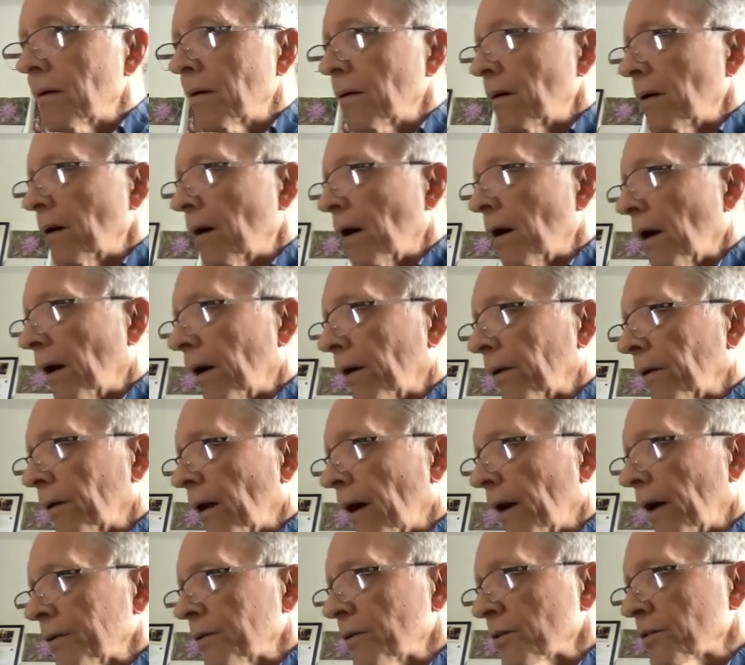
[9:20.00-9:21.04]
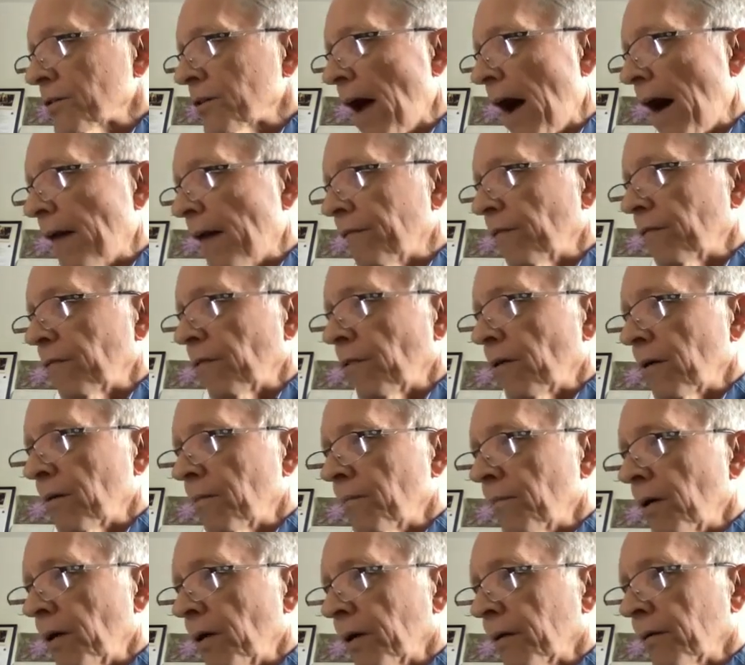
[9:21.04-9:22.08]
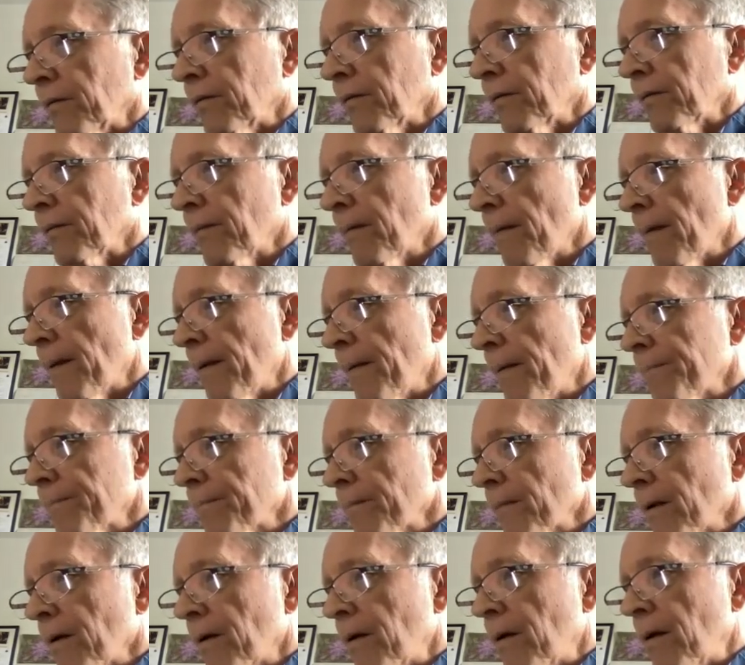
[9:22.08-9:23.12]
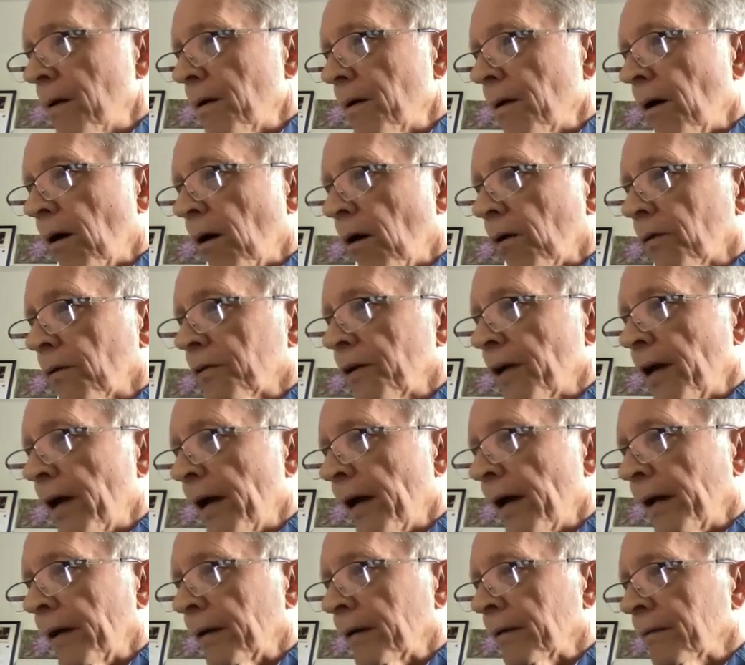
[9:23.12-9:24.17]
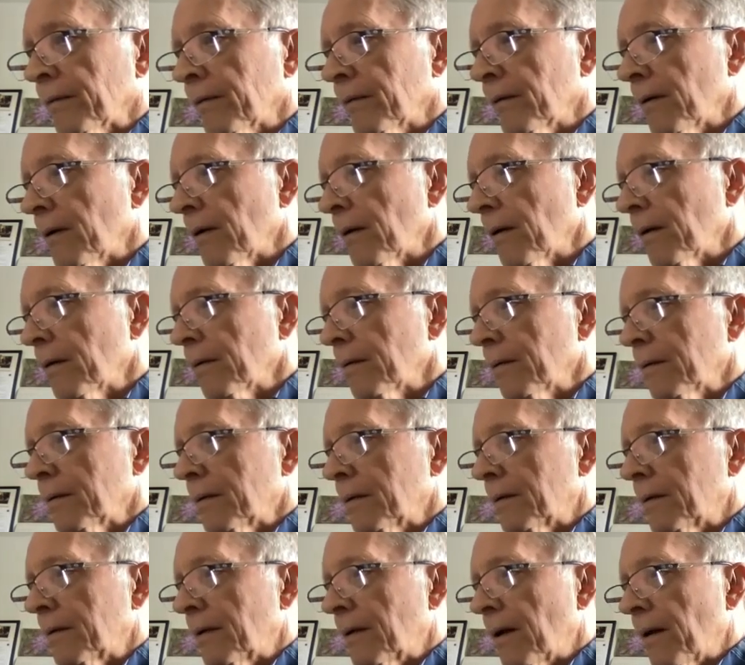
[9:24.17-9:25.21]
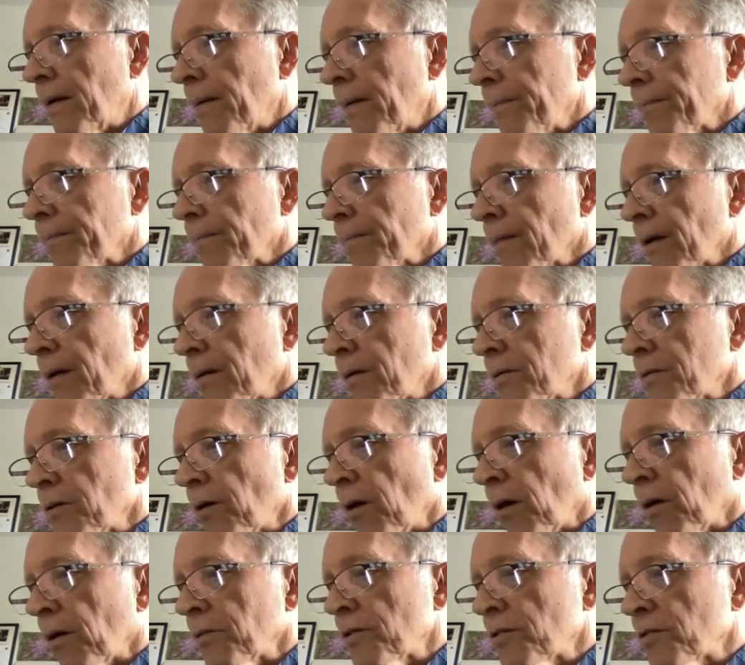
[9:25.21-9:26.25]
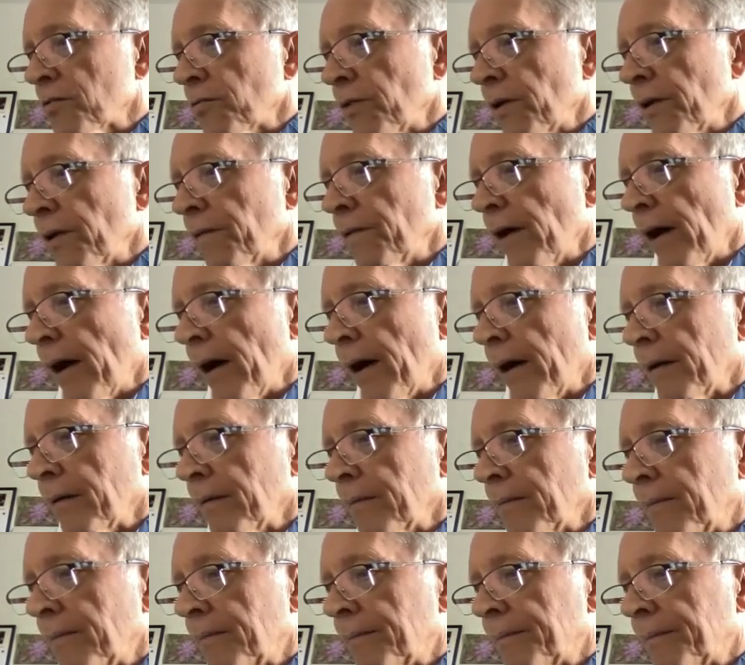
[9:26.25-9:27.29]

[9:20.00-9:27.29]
Not just half of them, but all 10. So I'll just read that.